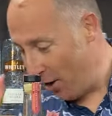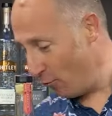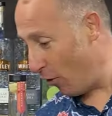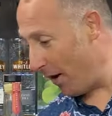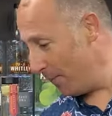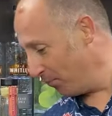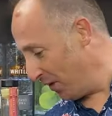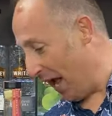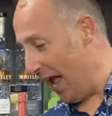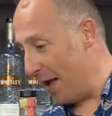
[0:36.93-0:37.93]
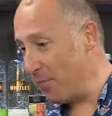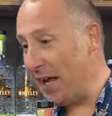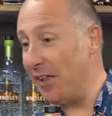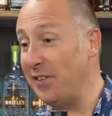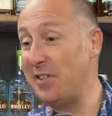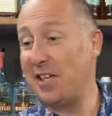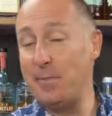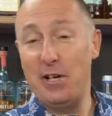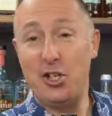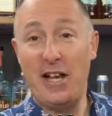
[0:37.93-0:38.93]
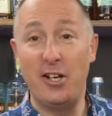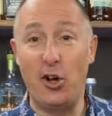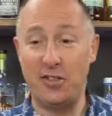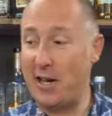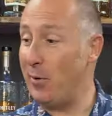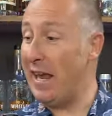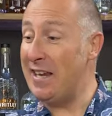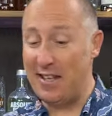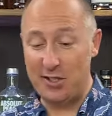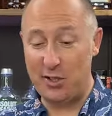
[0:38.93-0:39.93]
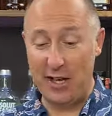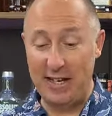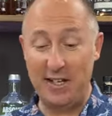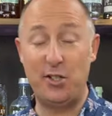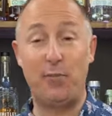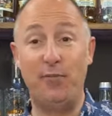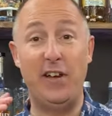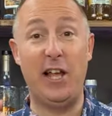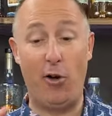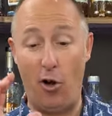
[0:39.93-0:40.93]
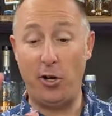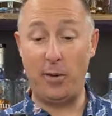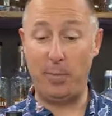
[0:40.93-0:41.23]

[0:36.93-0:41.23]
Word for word: Right, um, this is going to be a shaking cocktail. In this in this video, I'm going